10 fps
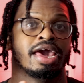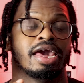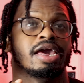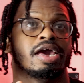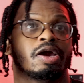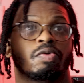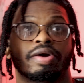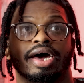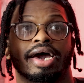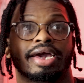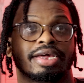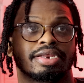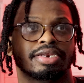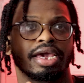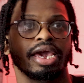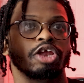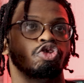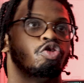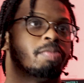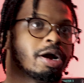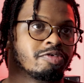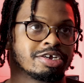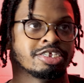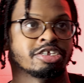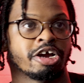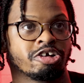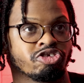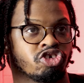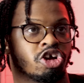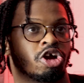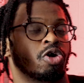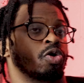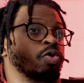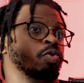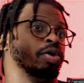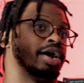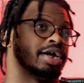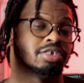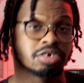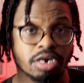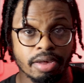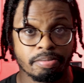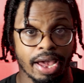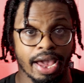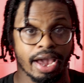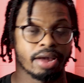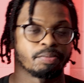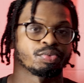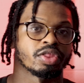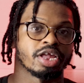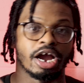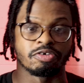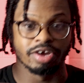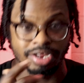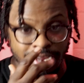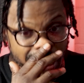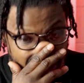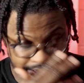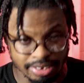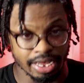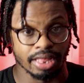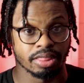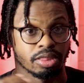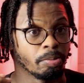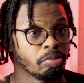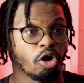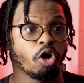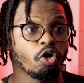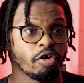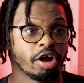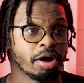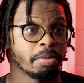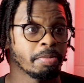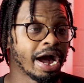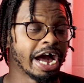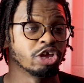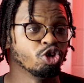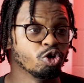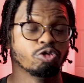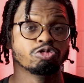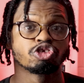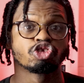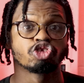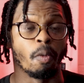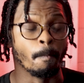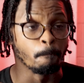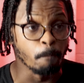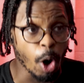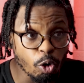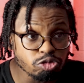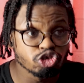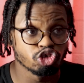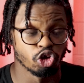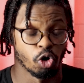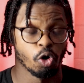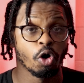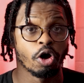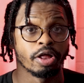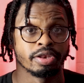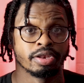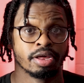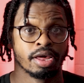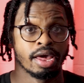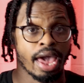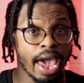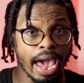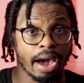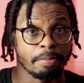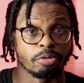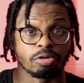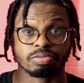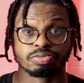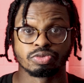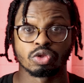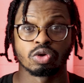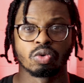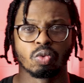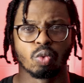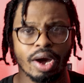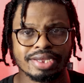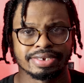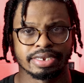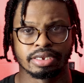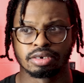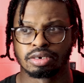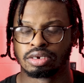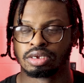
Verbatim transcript: And when I did do my research, when I took it back, I realized that the program I used the most on Apple wasn't